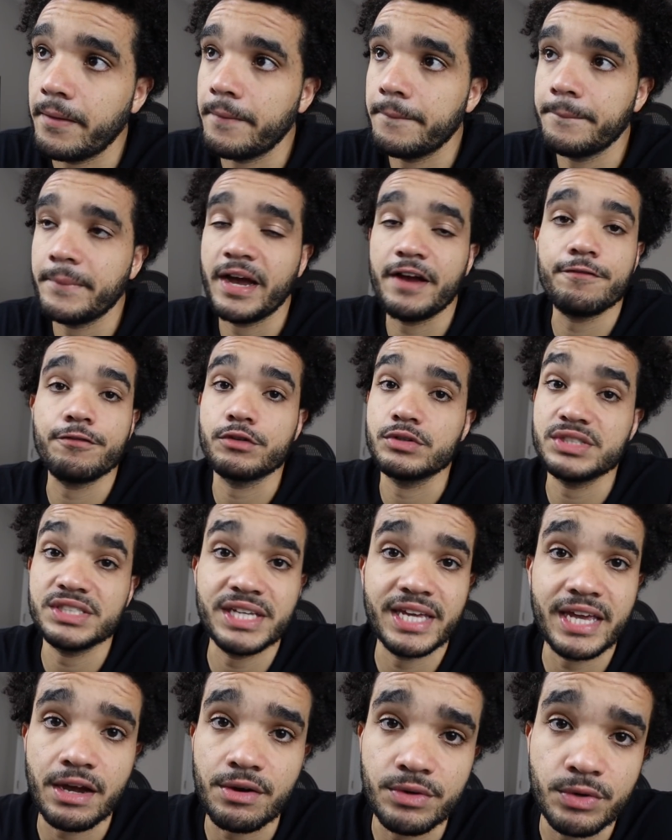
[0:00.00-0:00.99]
My first
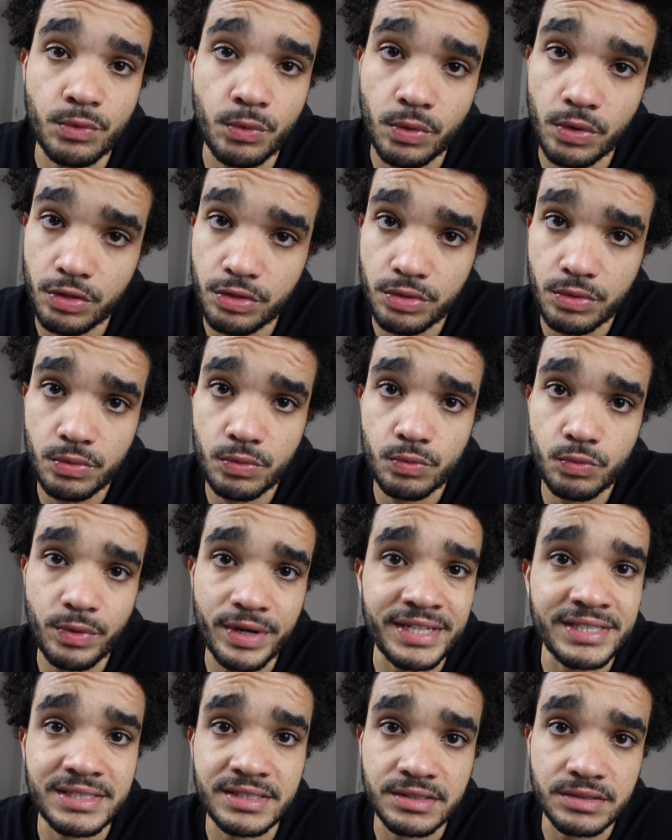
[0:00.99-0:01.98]
encounter with
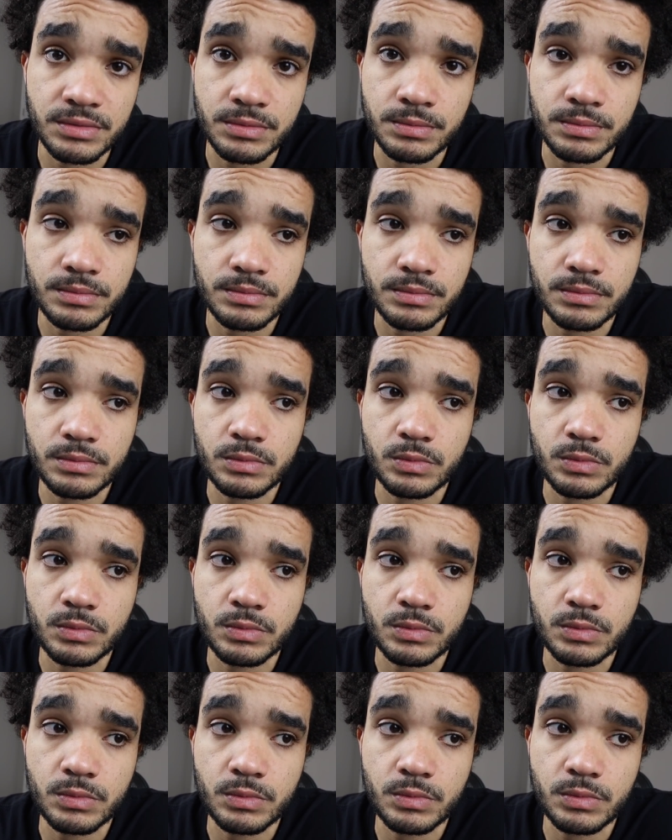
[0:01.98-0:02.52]
racism